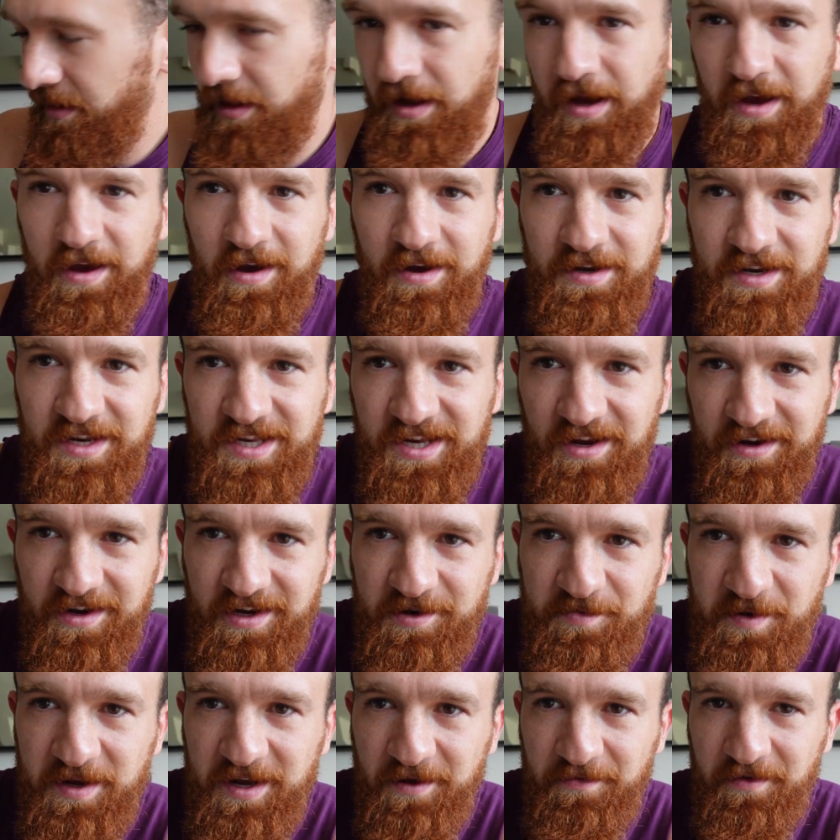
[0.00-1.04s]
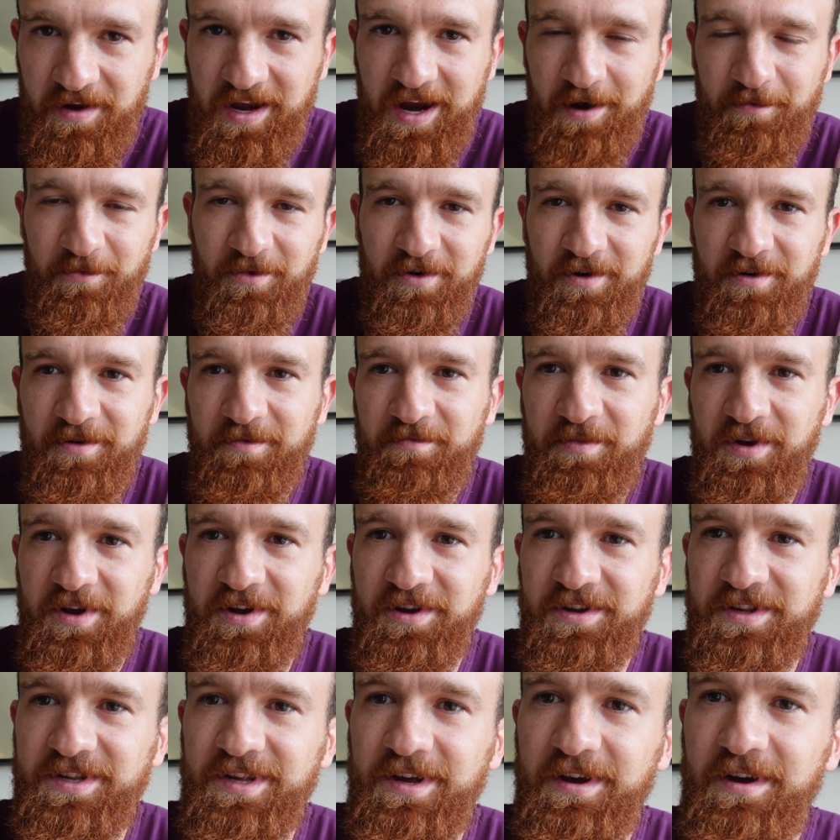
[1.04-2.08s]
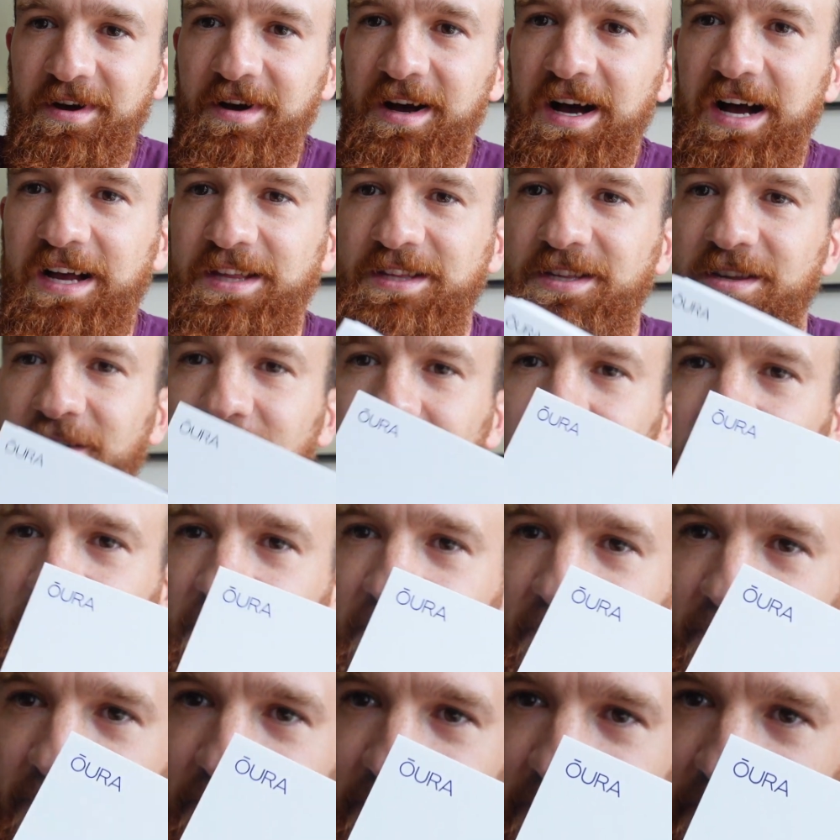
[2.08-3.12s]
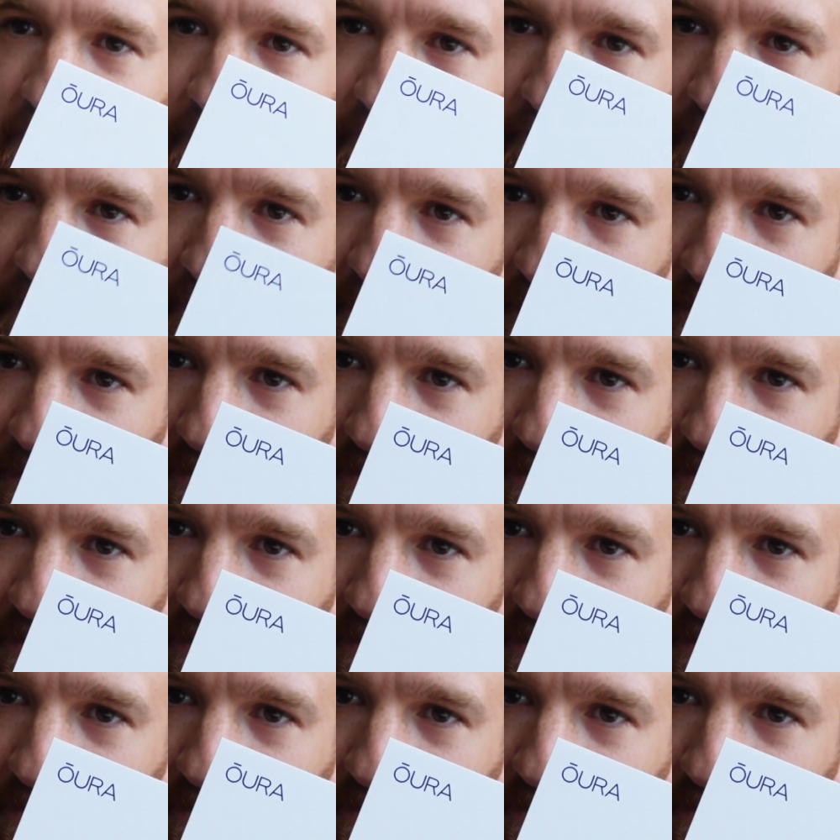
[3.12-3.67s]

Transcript: Hey, I decided to pick up the camera because I had some very